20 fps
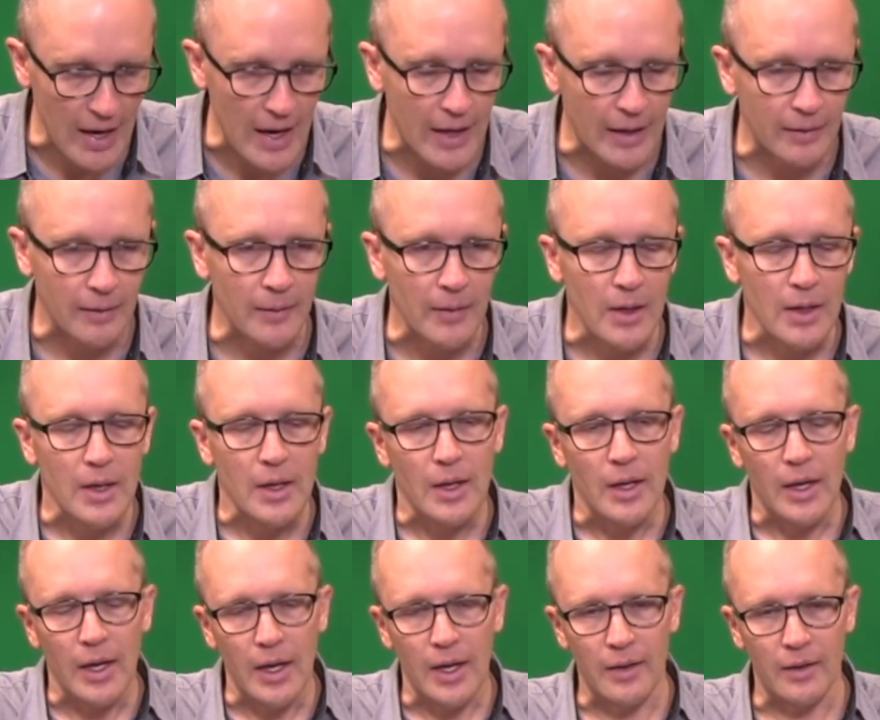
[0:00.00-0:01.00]
And
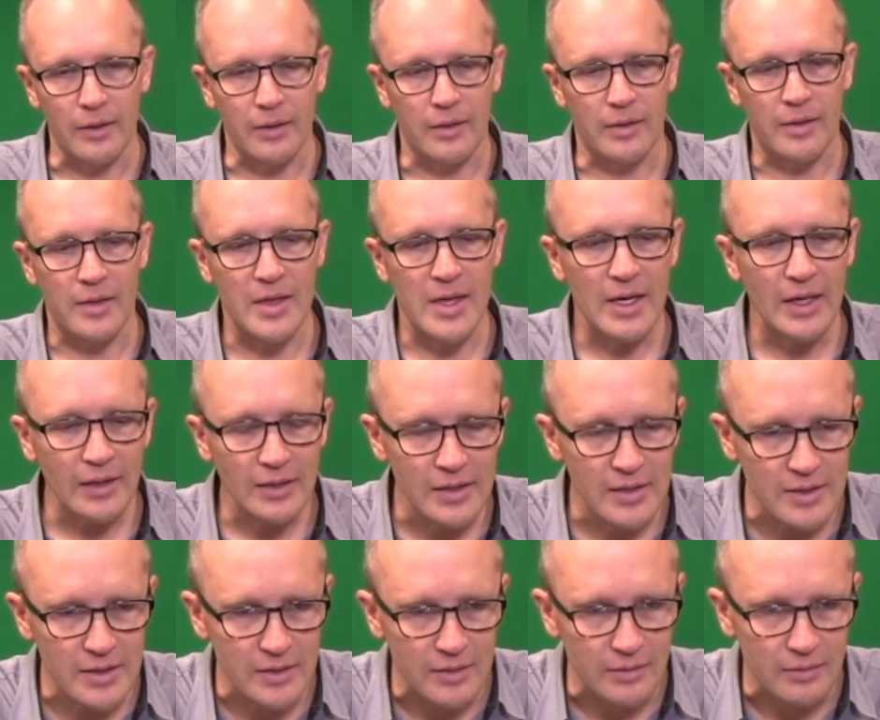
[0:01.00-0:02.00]
in
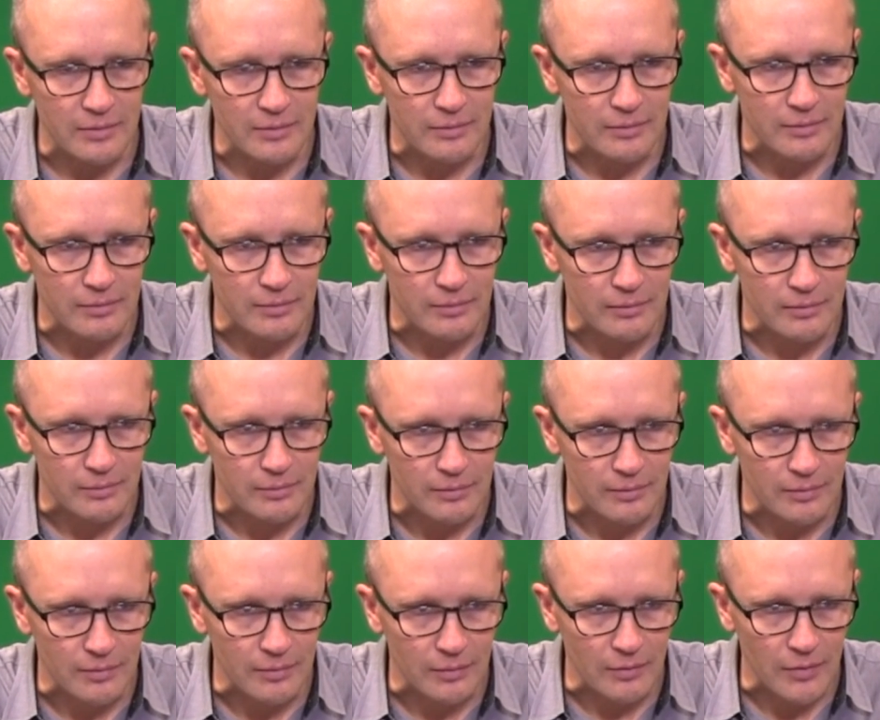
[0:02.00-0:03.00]

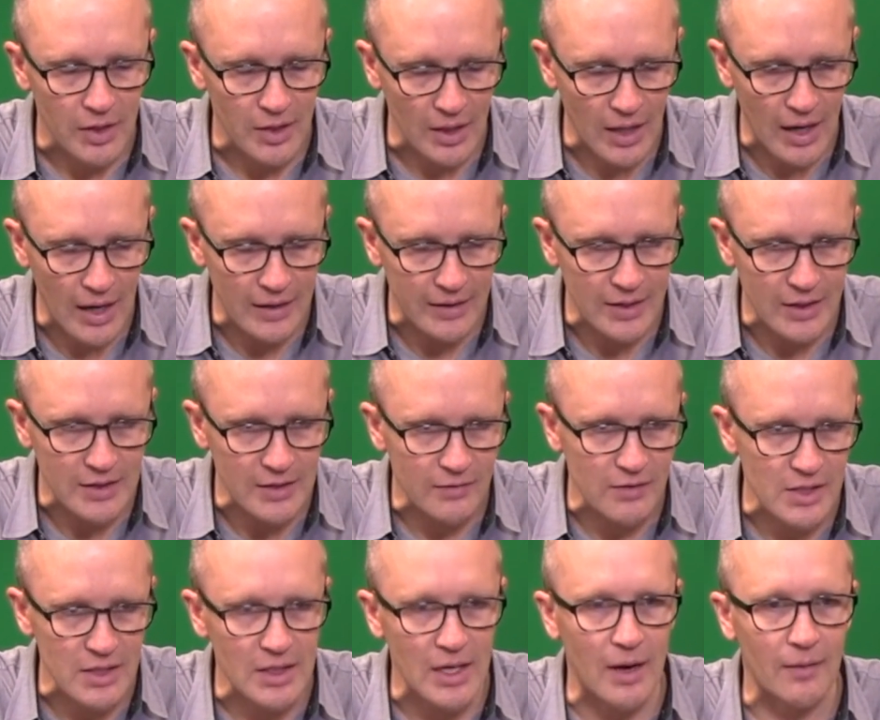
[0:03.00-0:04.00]
the context
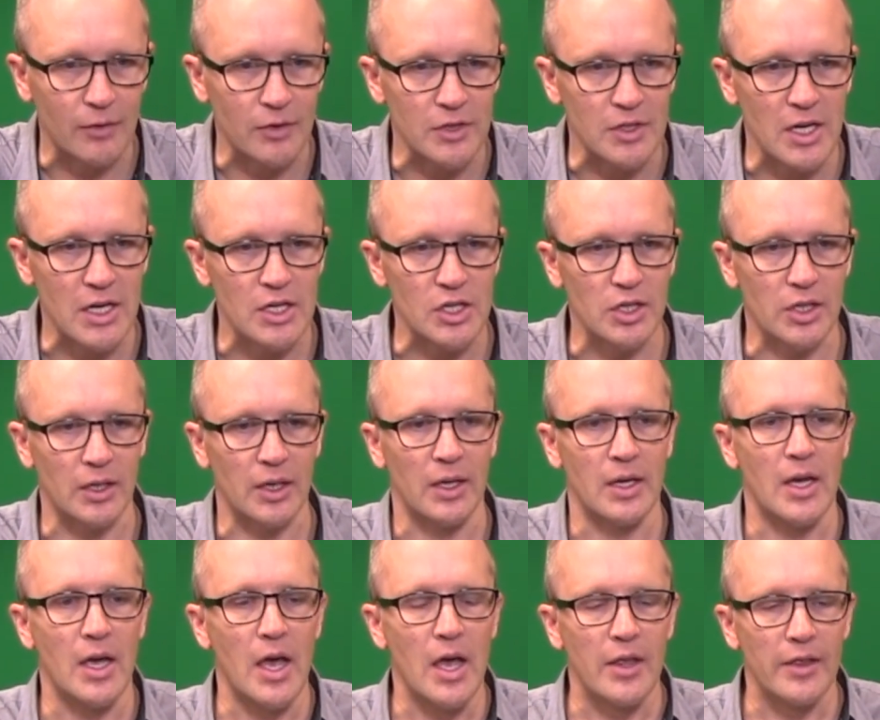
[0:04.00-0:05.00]
of this conversation,
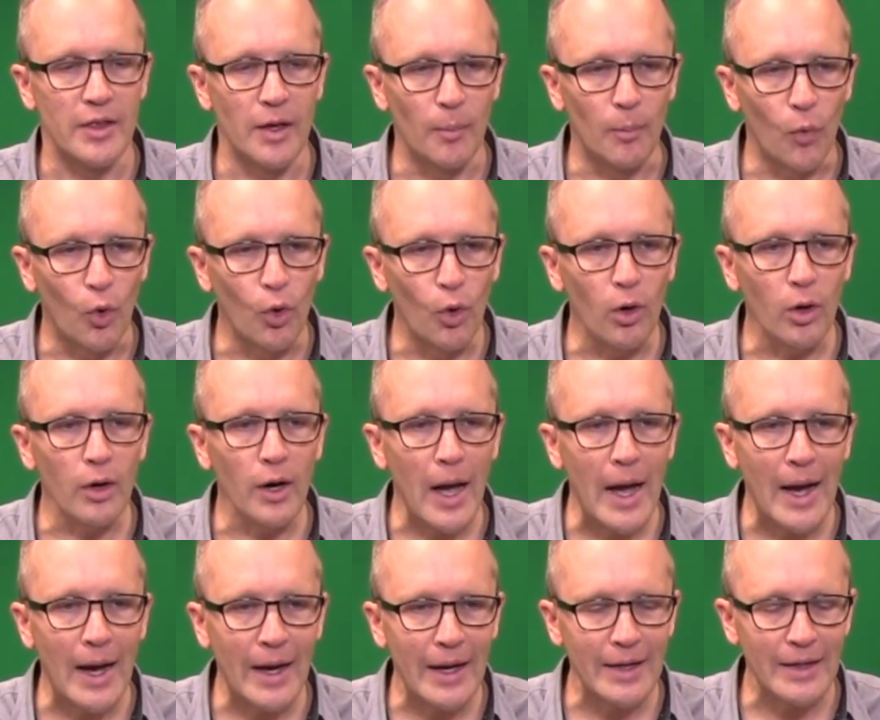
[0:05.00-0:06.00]
the
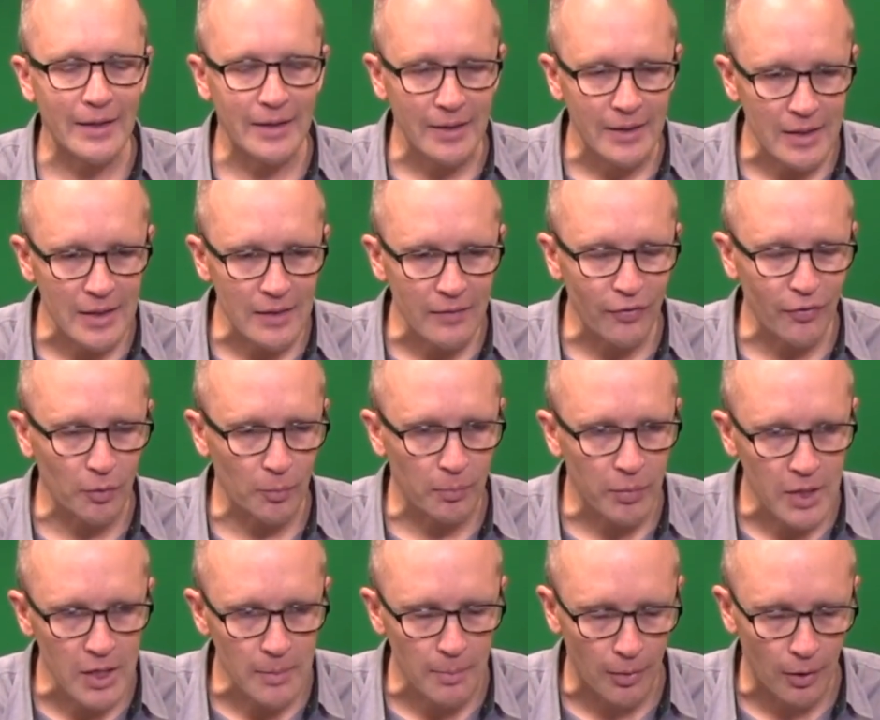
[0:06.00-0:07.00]
more I need from
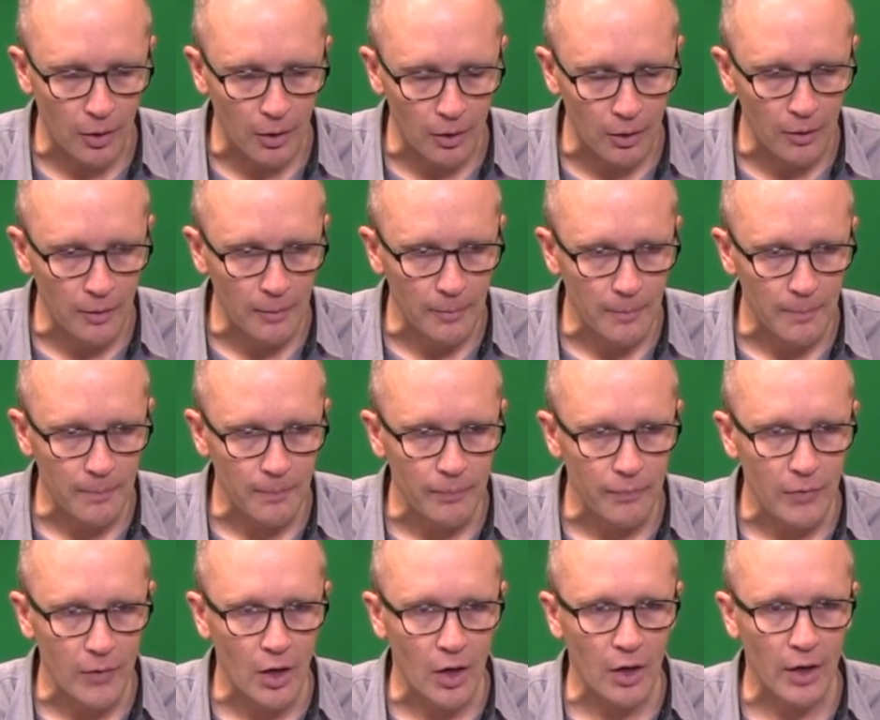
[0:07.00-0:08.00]
people,
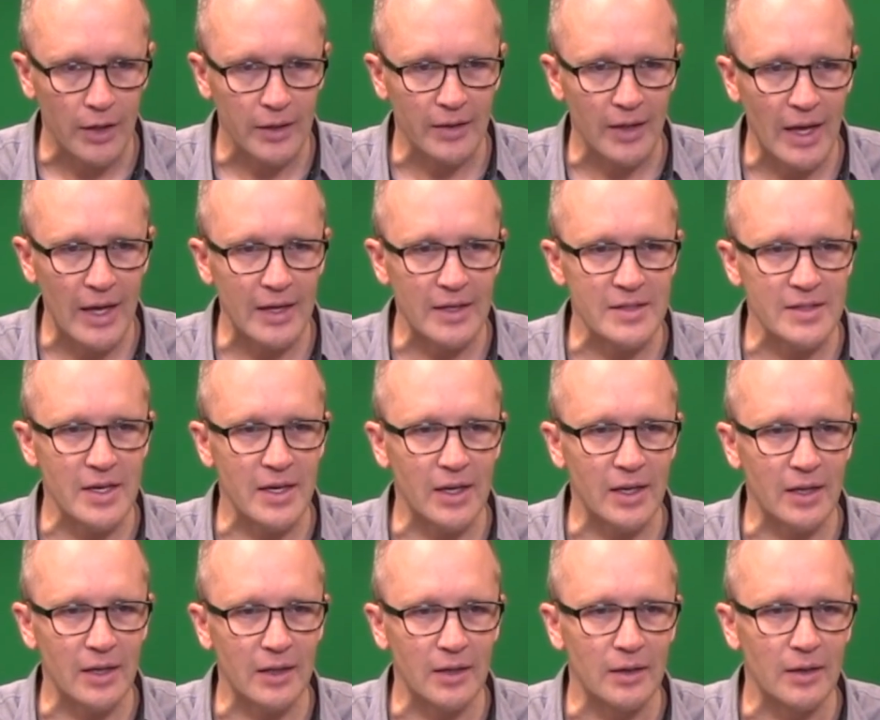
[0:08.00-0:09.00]
all right, that is
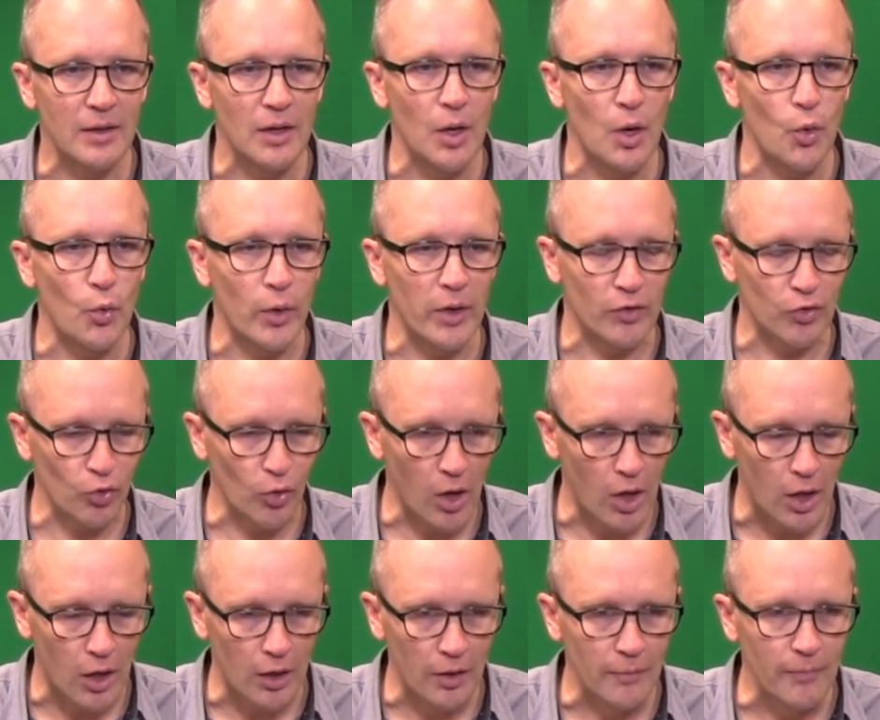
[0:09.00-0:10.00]
a
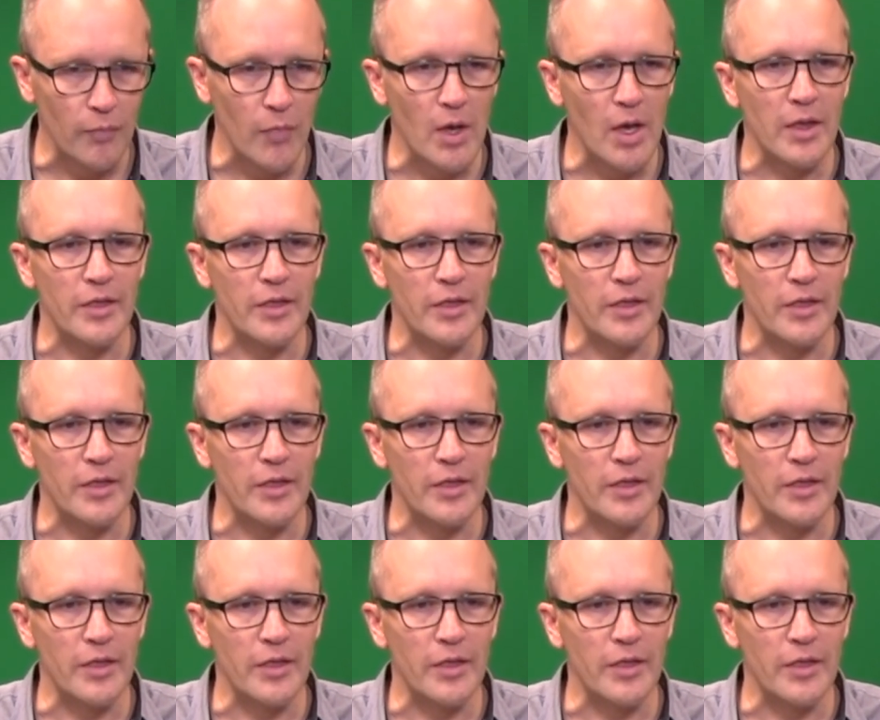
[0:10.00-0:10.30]
withdrawal.